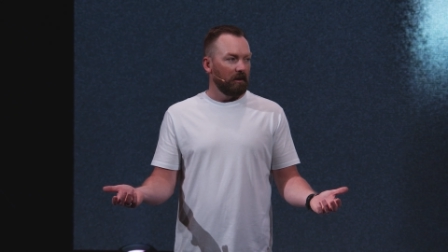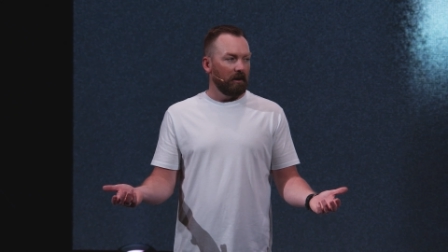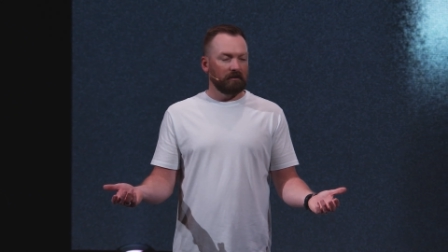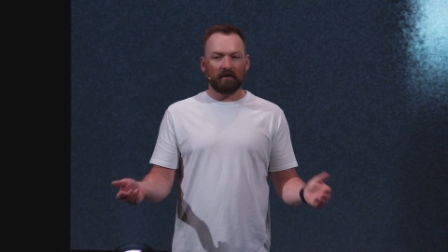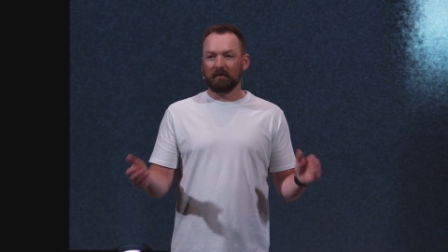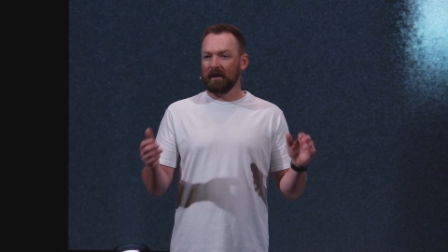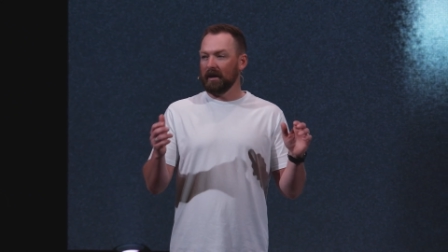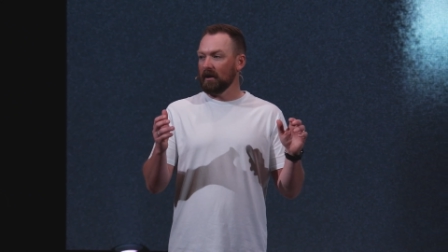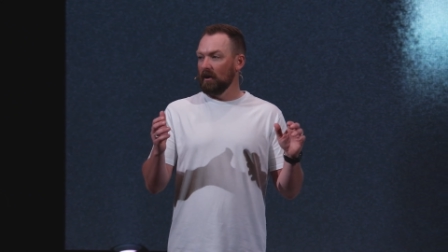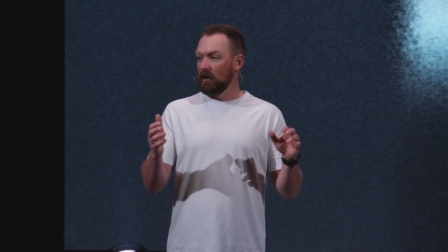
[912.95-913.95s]
And so I'm
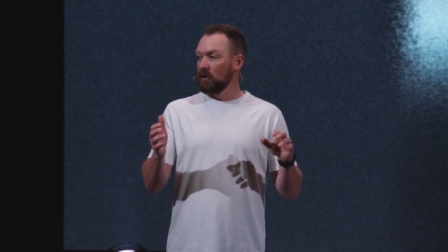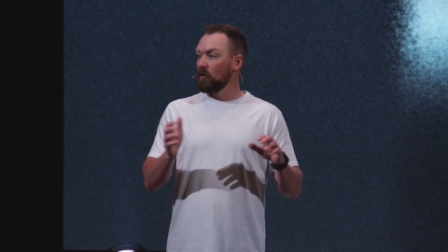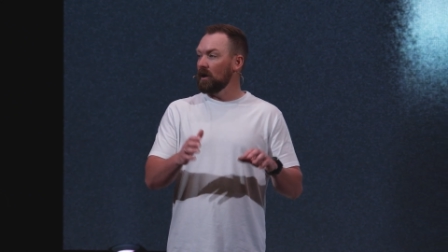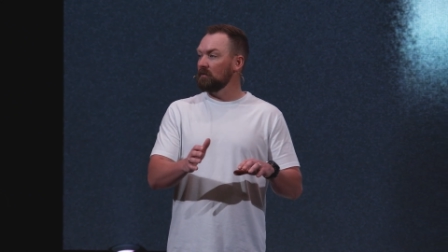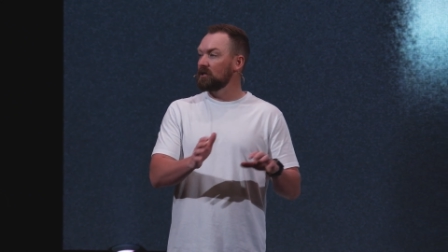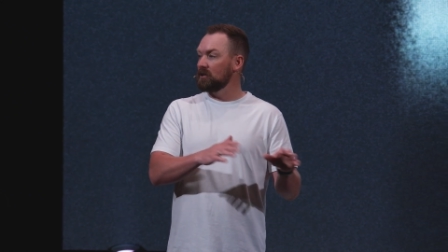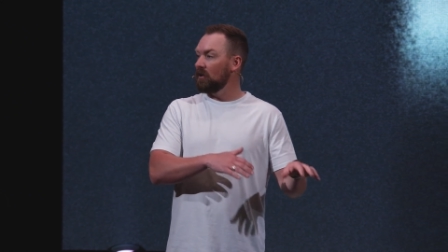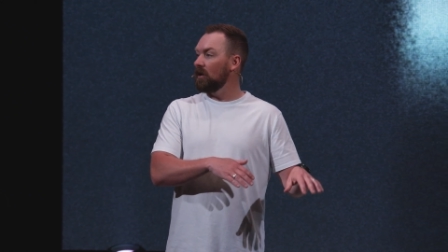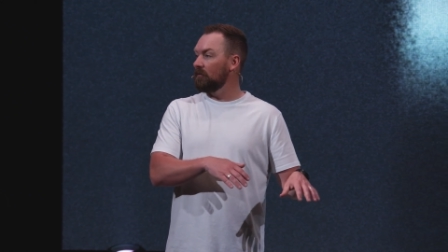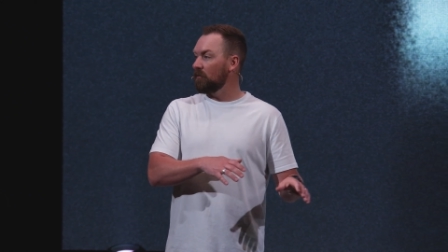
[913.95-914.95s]
like, Lord, I'm
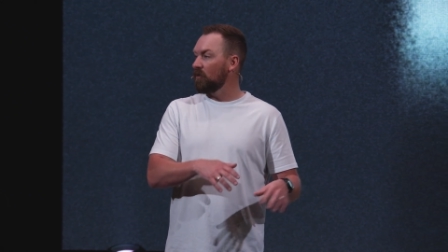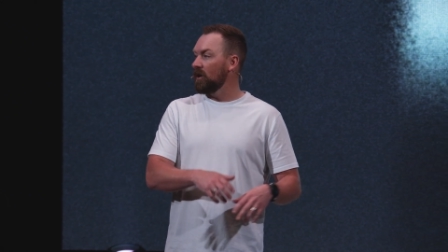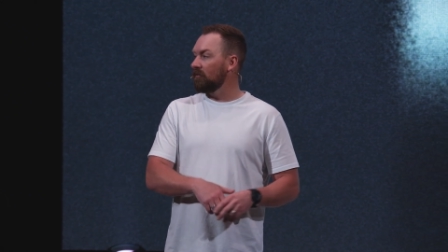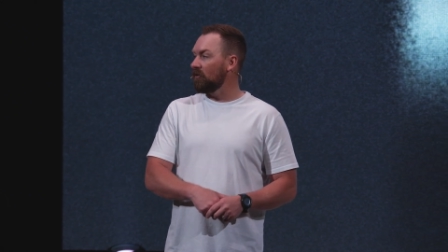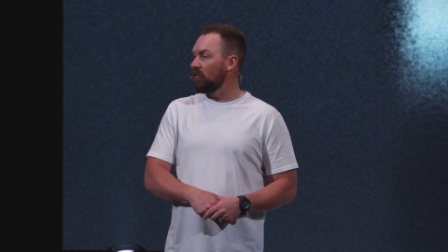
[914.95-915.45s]
sorry for praying for